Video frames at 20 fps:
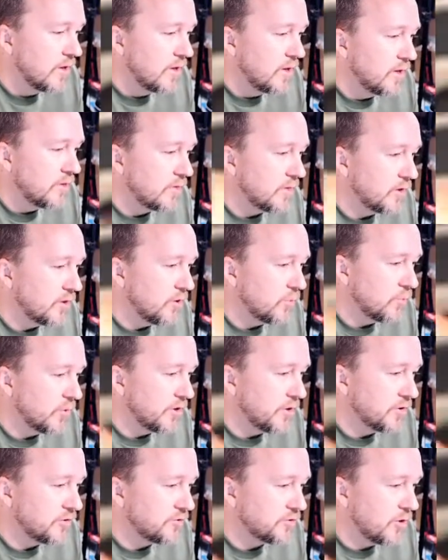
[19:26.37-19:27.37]
that don't
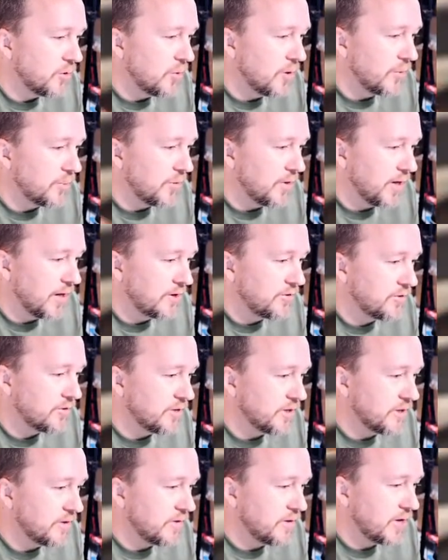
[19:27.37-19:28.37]
really show up, that
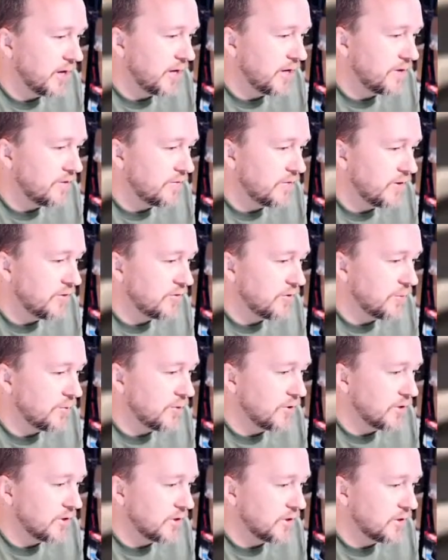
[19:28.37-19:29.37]
actually kind of ends up
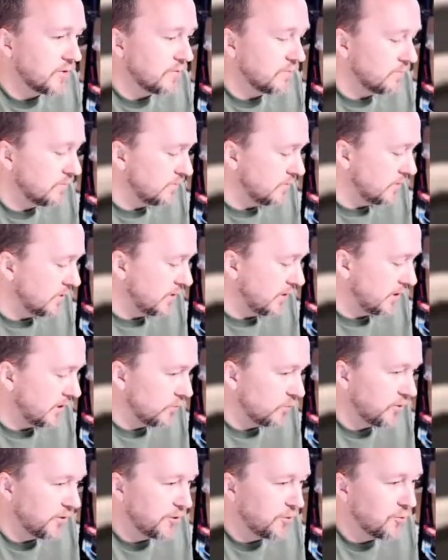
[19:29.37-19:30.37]
looking like a
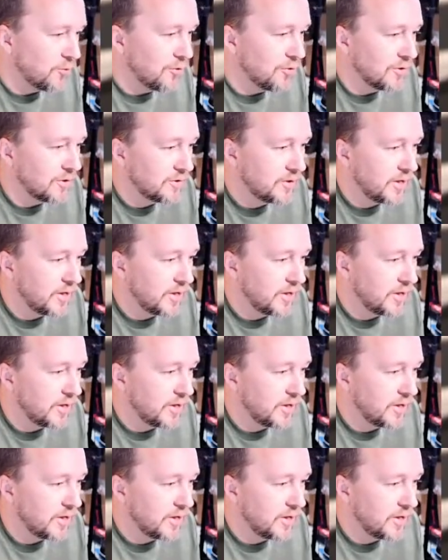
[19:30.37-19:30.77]
really cool,